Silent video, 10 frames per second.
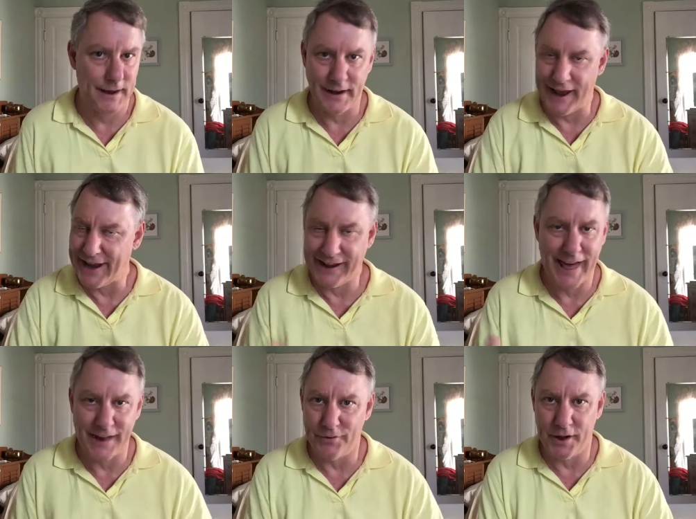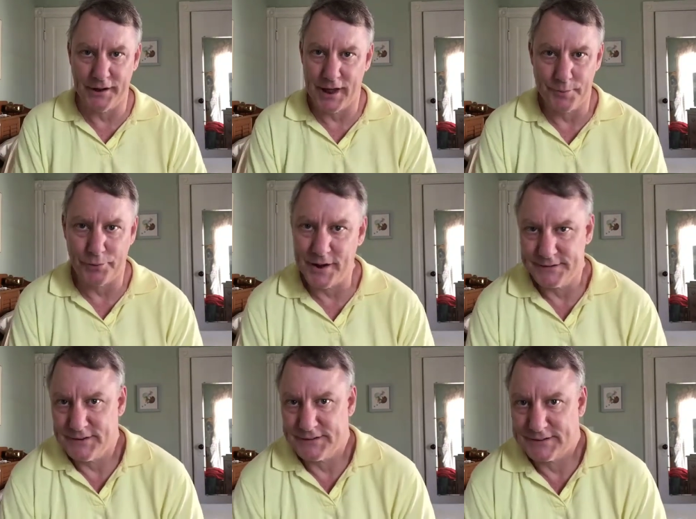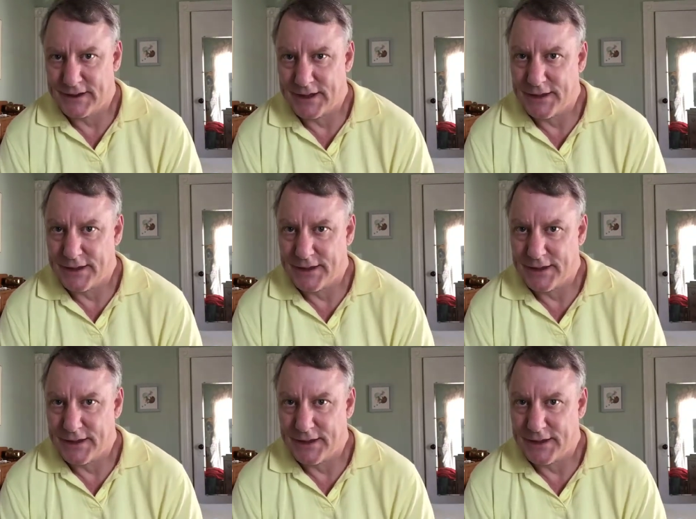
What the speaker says: and any kind of online presence,